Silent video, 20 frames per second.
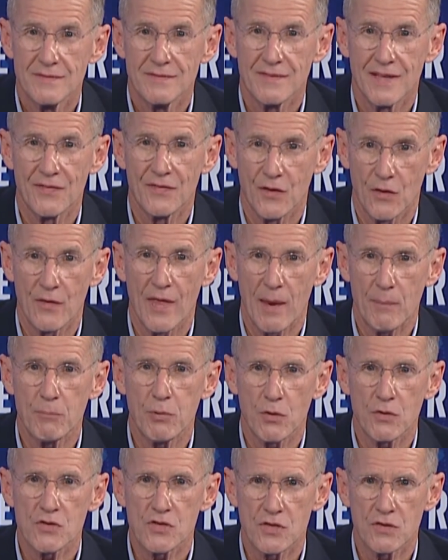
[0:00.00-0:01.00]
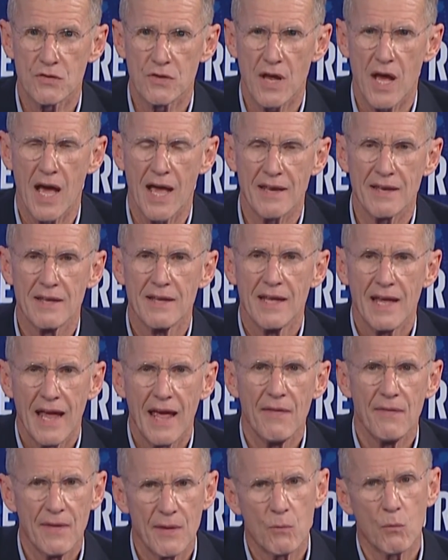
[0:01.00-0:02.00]
that they're that person or not,
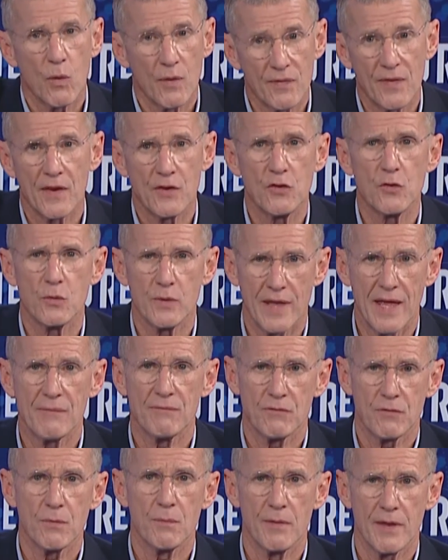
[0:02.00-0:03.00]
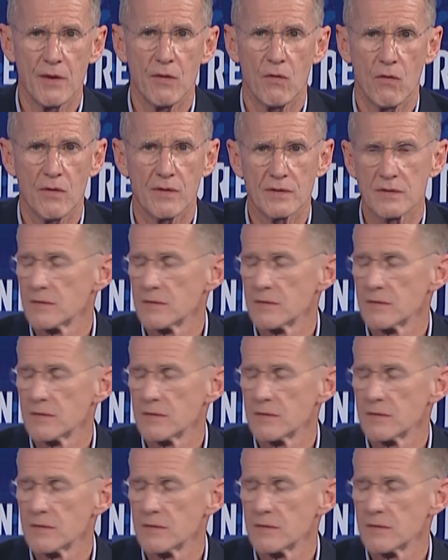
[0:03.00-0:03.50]
and then what they do with that from there on.